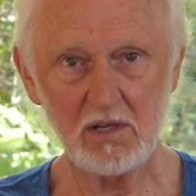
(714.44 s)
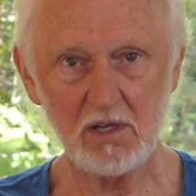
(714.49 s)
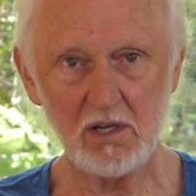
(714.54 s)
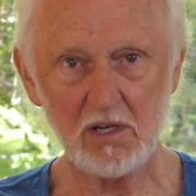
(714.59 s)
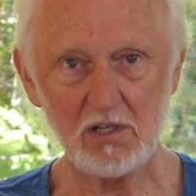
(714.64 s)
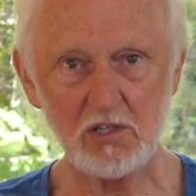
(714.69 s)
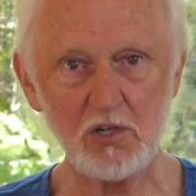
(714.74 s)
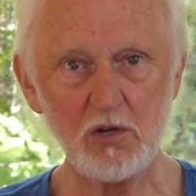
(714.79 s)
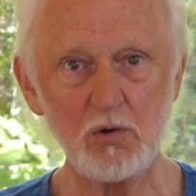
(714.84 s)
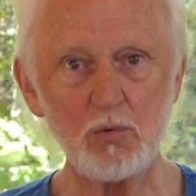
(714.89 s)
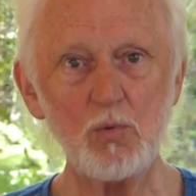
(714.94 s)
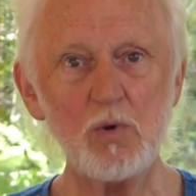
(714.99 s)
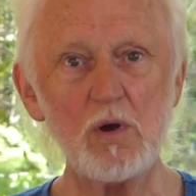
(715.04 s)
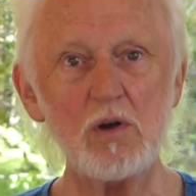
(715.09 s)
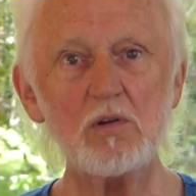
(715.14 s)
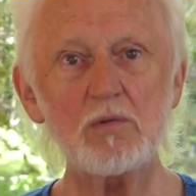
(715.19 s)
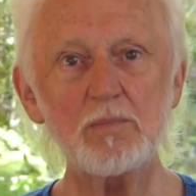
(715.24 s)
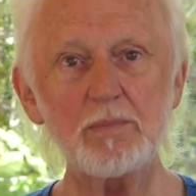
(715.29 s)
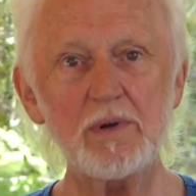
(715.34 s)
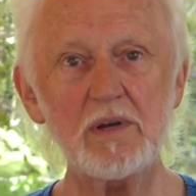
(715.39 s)
you
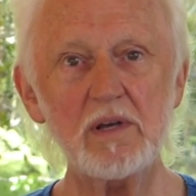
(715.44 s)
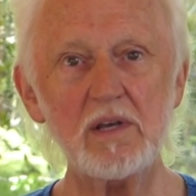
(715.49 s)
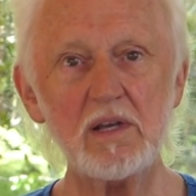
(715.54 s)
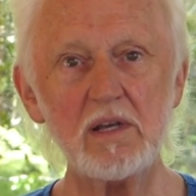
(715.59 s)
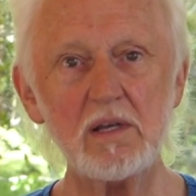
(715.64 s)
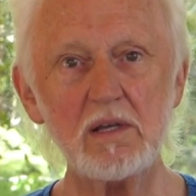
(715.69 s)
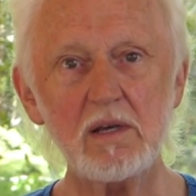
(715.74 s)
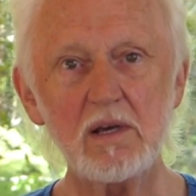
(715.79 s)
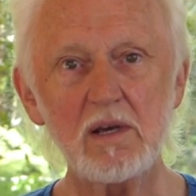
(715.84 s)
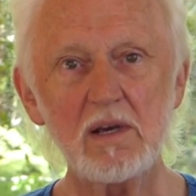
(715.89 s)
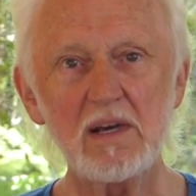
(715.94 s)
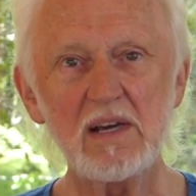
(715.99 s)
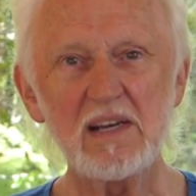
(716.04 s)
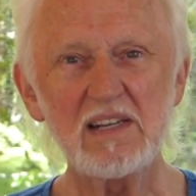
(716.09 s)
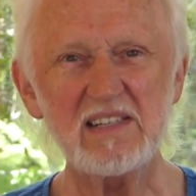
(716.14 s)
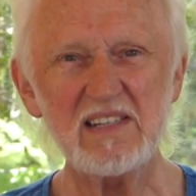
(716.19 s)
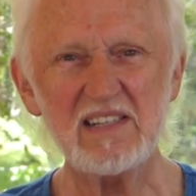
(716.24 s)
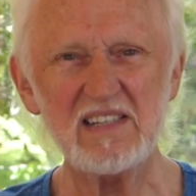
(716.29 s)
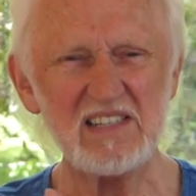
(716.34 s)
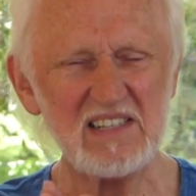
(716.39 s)
will be,
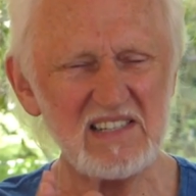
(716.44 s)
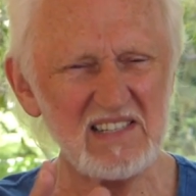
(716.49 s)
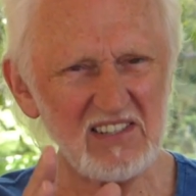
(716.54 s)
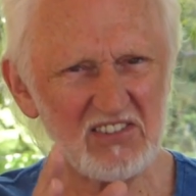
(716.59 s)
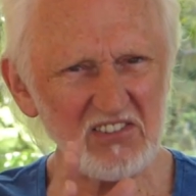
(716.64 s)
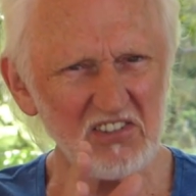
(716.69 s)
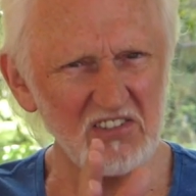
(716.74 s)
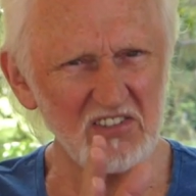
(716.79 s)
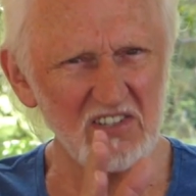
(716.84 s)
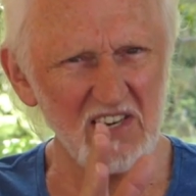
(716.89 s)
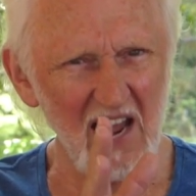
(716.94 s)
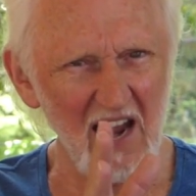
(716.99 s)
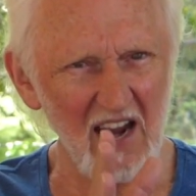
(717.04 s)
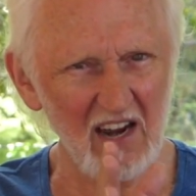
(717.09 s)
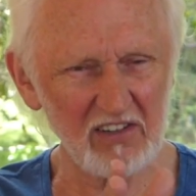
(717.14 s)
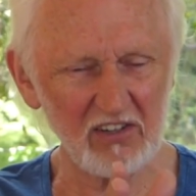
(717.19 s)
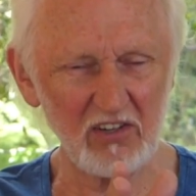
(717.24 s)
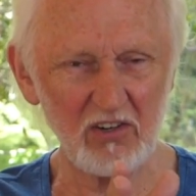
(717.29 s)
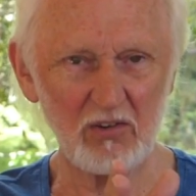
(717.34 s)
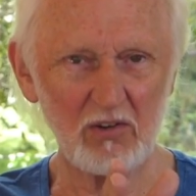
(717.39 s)
this isn't
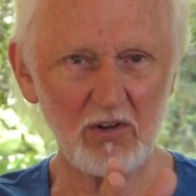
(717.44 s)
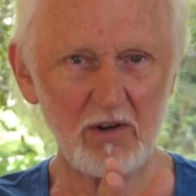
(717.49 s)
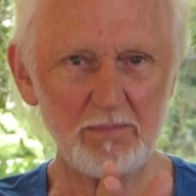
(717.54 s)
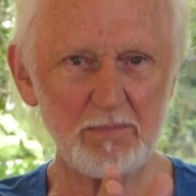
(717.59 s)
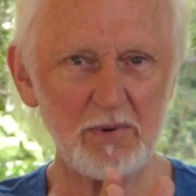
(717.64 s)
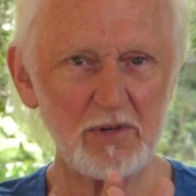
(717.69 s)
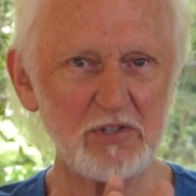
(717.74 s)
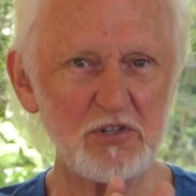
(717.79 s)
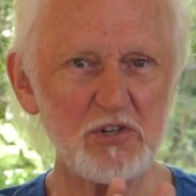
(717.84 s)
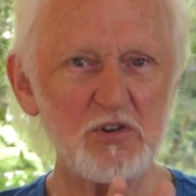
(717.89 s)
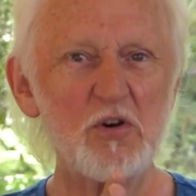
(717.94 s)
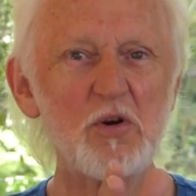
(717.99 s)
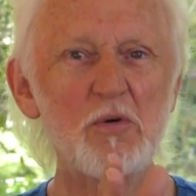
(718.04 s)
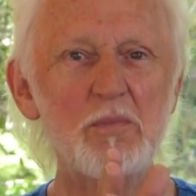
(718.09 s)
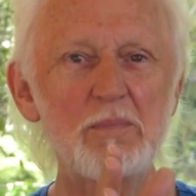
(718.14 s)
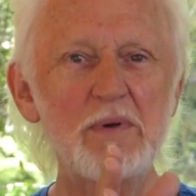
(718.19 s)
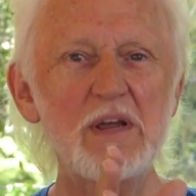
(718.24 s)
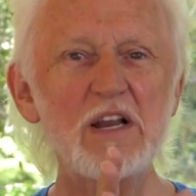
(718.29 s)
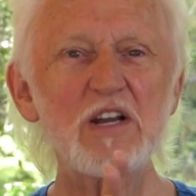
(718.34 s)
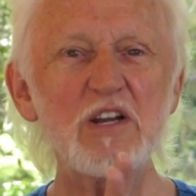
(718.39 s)
accurate, but you'll
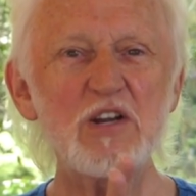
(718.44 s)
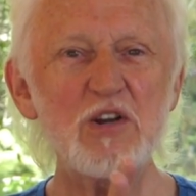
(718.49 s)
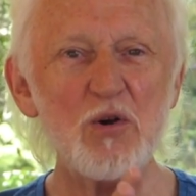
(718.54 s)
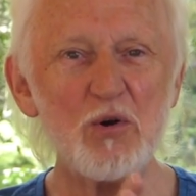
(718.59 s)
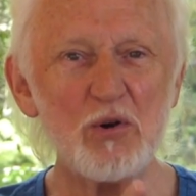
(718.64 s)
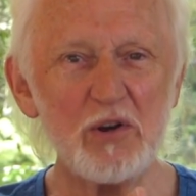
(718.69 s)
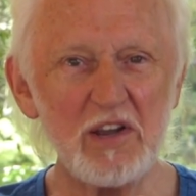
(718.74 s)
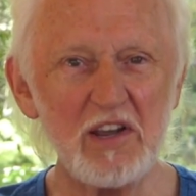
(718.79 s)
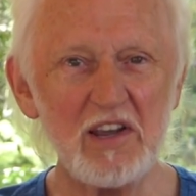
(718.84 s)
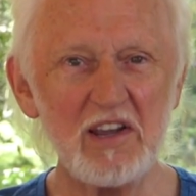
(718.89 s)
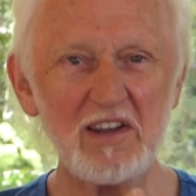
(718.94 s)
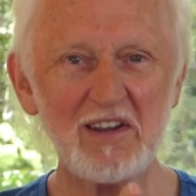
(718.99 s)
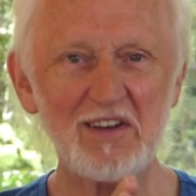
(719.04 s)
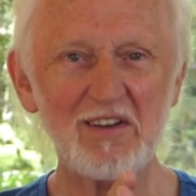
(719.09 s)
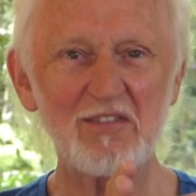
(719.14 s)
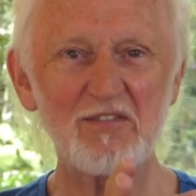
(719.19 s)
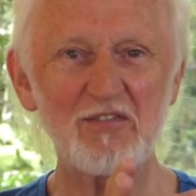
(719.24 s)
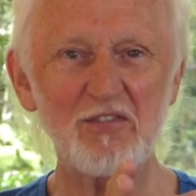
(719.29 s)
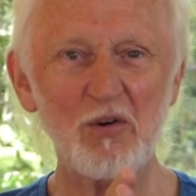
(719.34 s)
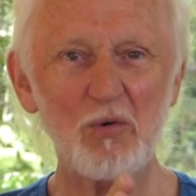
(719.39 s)
be looking
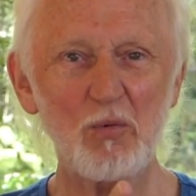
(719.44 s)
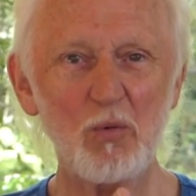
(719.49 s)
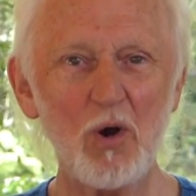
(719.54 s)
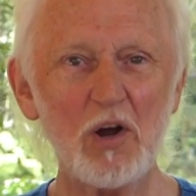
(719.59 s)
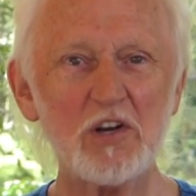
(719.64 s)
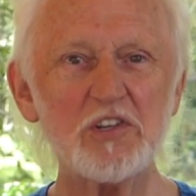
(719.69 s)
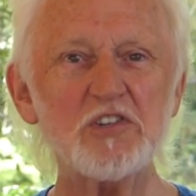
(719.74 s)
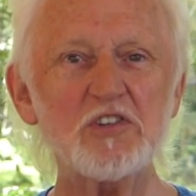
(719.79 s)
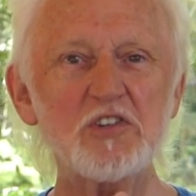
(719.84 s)
for what